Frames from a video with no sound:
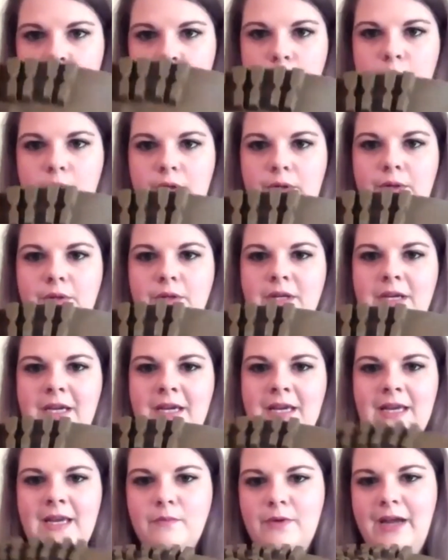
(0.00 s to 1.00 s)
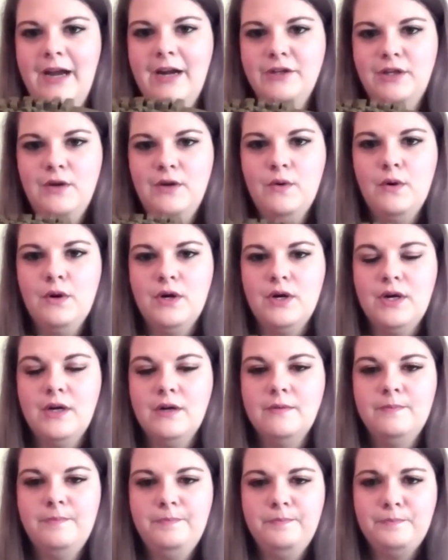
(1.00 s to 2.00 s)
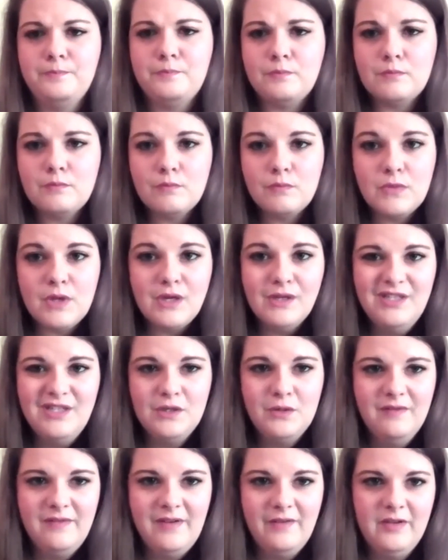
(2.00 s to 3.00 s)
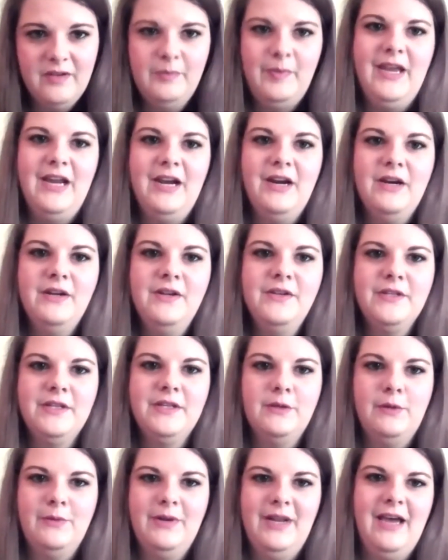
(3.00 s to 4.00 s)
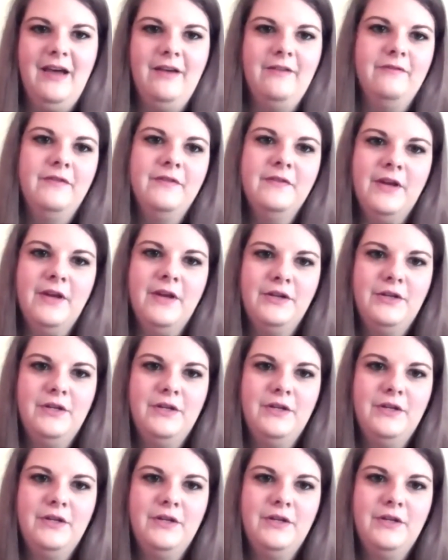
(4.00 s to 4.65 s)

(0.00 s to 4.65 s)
boot. We actually ordered 2 of every pair so that we would have a